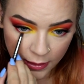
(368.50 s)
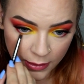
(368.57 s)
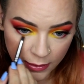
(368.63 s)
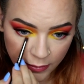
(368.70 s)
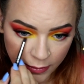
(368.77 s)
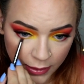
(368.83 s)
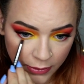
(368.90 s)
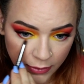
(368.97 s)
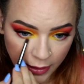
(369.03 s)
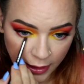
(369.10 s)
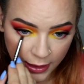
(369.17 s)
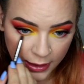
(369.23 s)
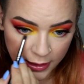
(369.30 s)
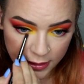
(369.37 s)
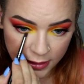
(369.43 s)
going
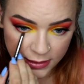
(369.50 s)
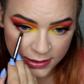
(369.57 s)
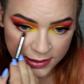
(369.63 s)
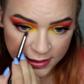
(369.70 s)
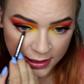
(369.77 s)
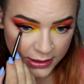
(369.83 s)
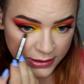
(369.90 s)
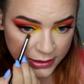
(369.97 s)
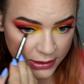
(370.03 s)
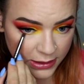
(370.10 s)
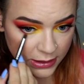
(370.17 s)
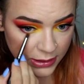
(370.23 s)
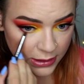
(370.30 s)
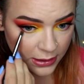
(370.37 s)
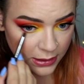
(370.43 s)
right in the
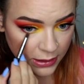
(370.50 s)
center.